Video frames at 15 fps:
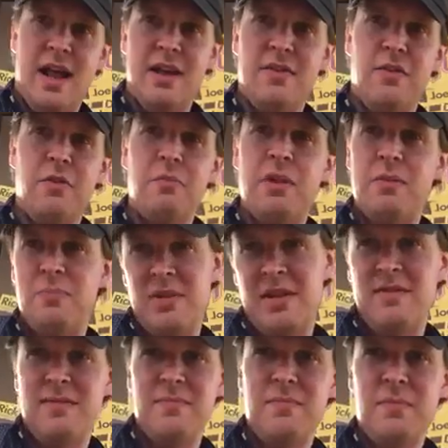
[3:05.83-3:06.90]
out of tune, but it
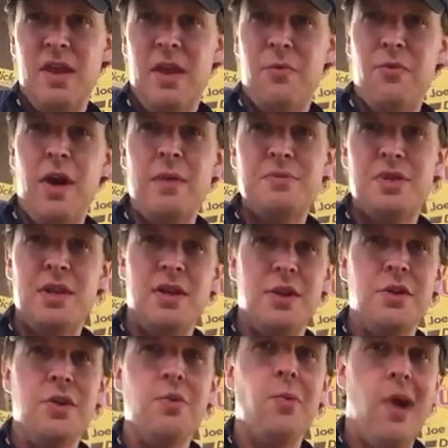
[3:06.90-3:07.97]
rubs in a
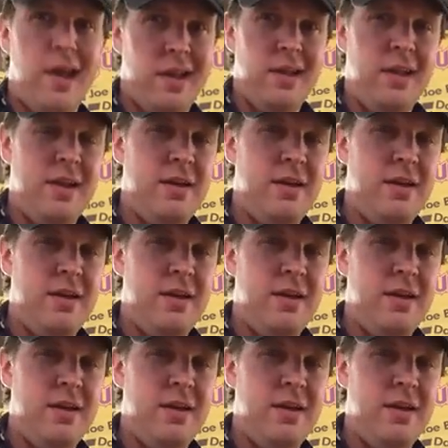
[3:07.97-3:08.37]
good way,